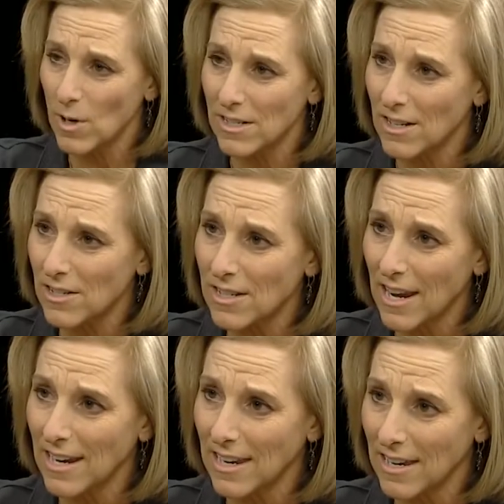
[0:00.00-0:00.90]
What's at
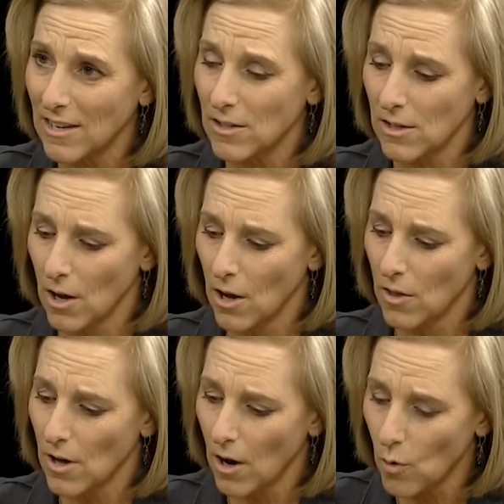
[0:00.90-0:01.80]
stake is
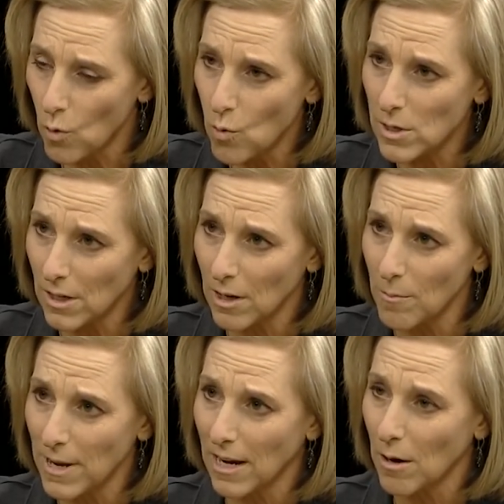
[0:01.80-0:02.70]
who is going
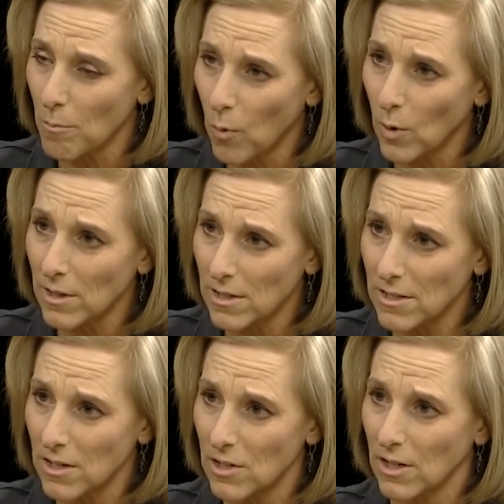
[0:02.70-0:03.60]
to make important
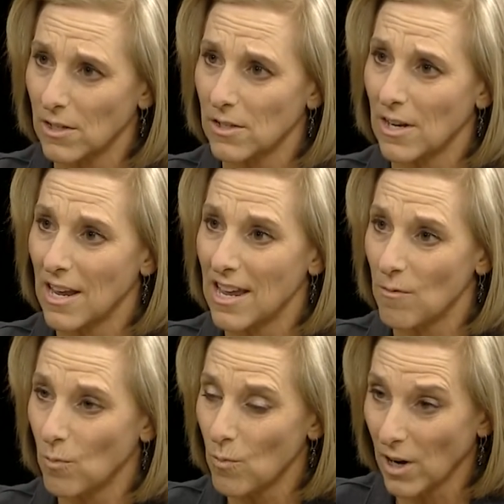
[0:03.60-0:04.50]
decisions
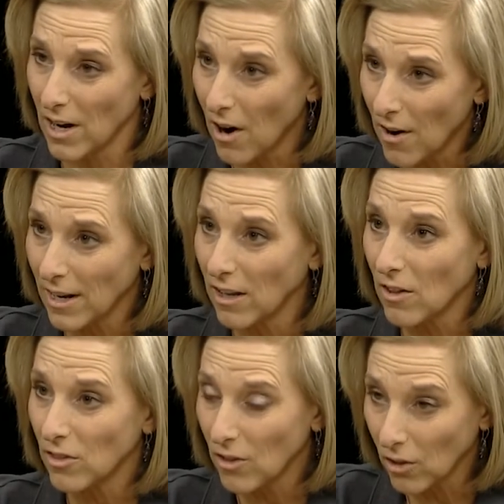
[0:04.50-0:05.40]

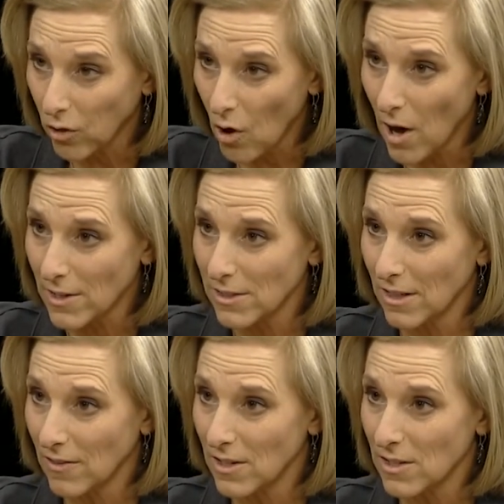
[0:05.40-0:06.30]
regarding the laws
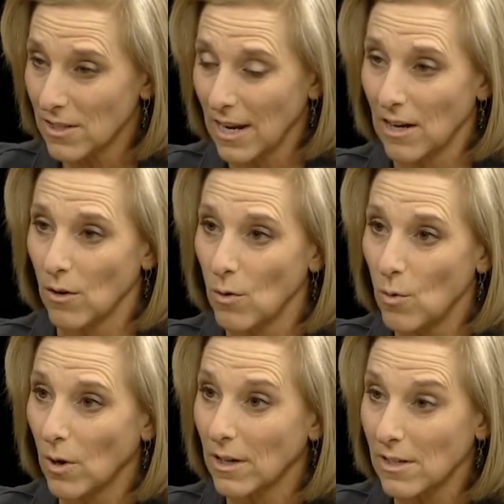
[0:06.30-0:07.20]
in this state?
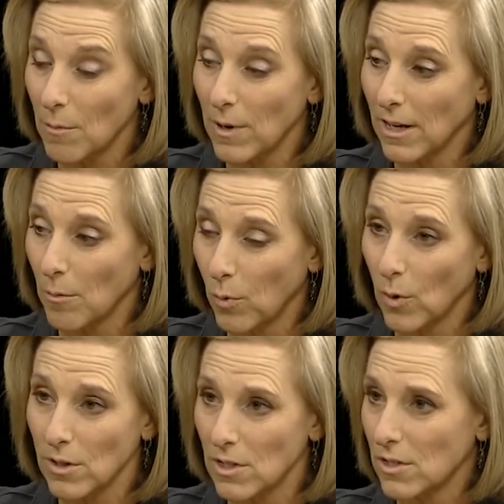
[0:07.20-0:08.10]
Who are going to make
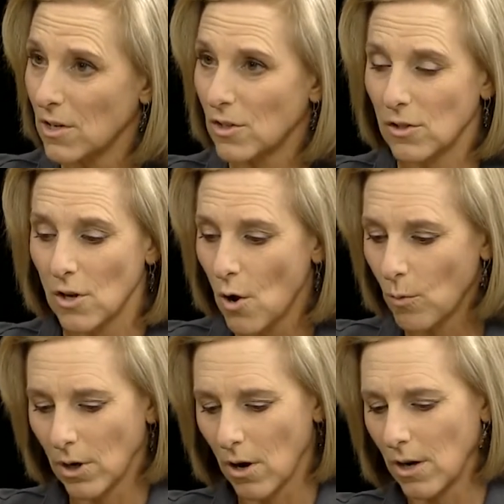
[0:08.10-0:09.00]
important decisions
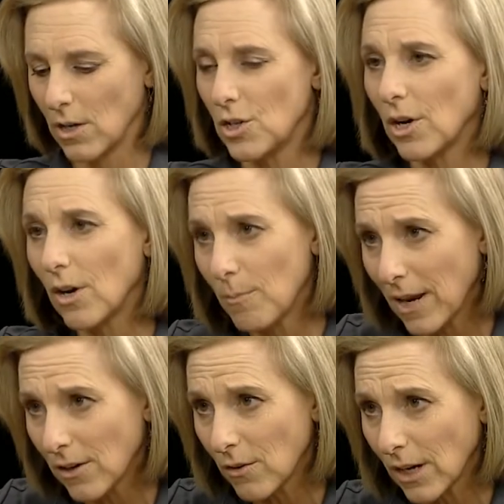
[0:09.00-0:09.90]
regarding
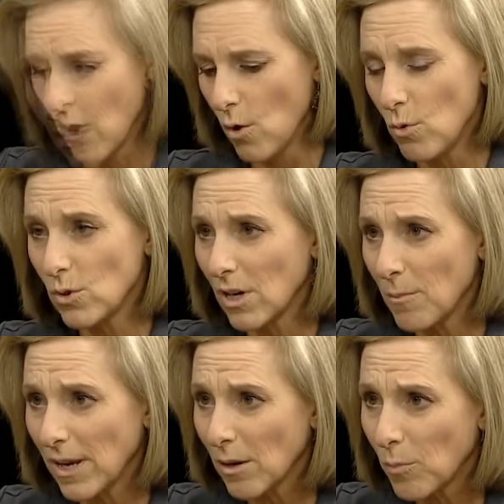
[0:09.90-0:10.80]
gerrymandering? Who's
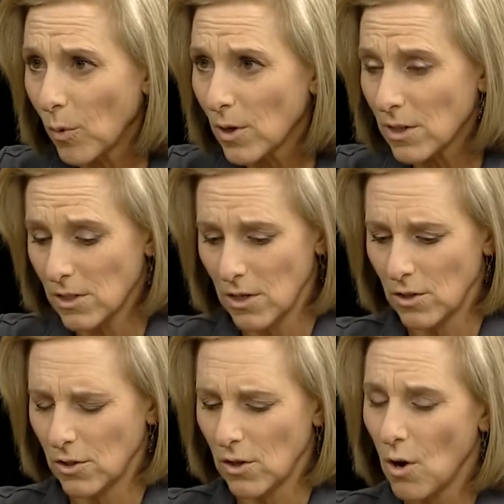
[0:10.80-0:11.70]
going to make important
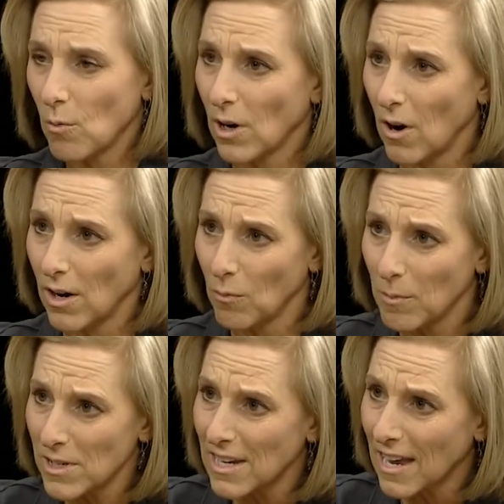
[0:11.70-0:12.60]
decisions regarding
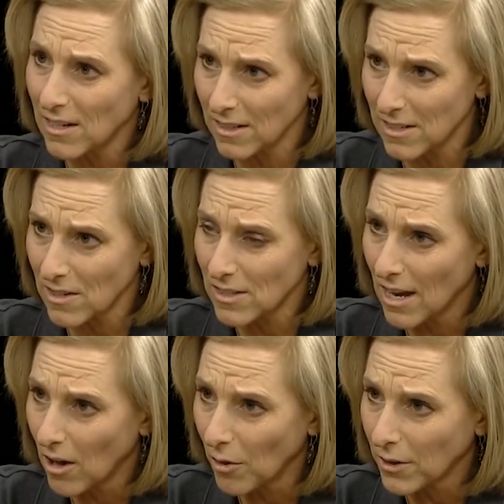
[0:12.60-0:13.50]
women's access
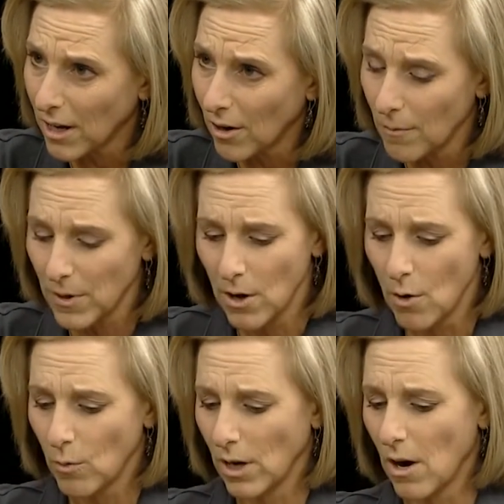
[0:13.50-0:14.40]
to health care,
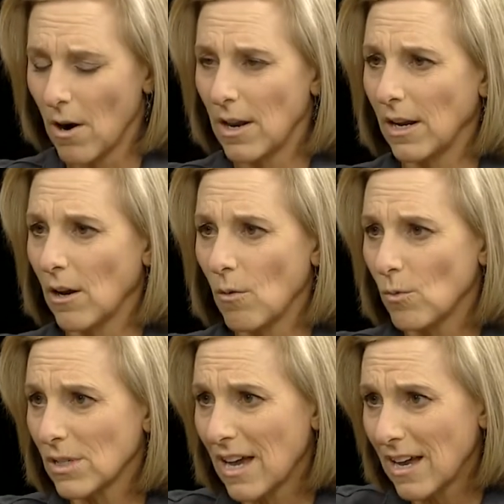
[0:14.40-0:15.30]
regarding
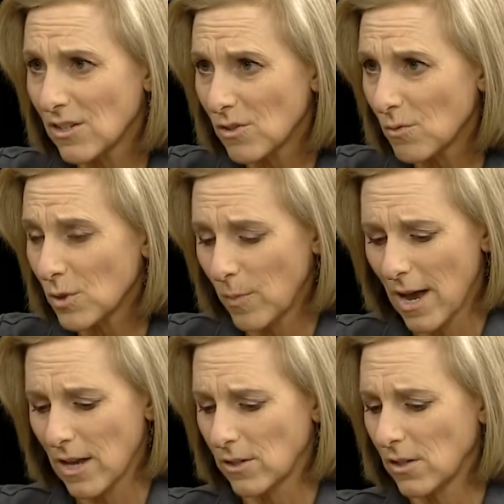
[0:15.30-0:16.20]
Wisconsin's
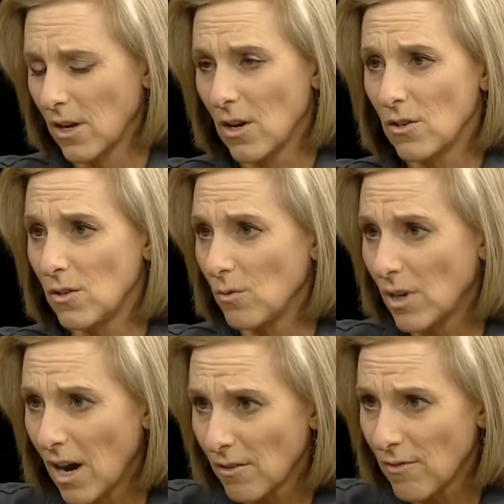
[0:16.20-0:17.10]
response
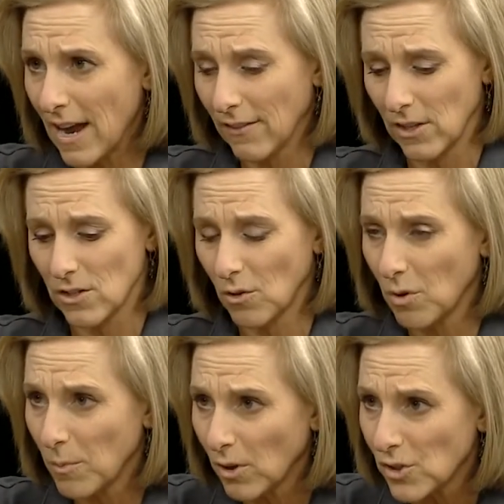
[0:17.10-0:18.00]
to gun violence,
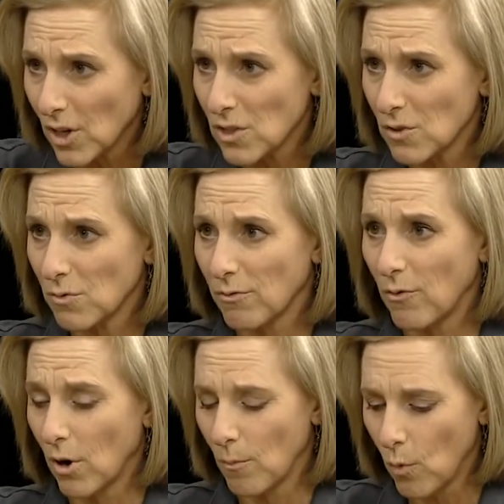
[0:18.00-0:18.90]
criminal justice
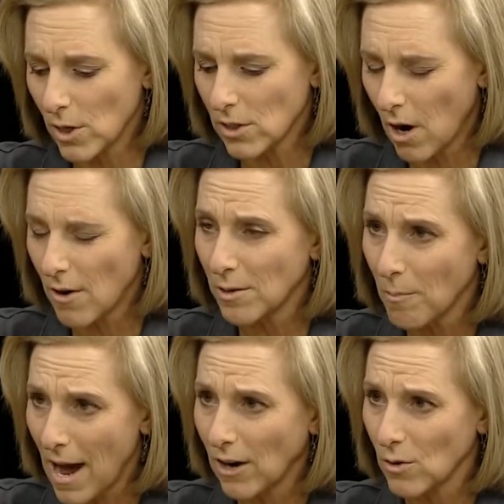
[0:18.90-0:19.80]
reform? What's our
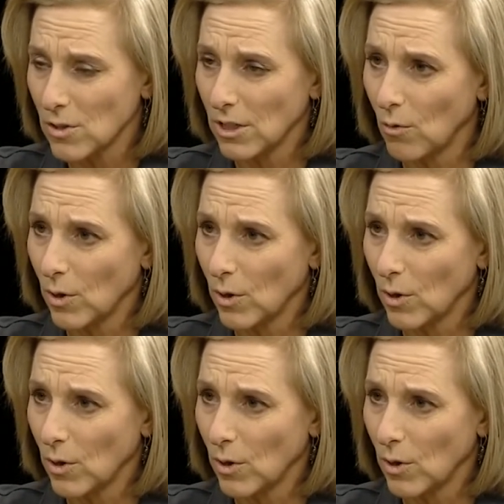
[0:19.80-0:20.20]
democracy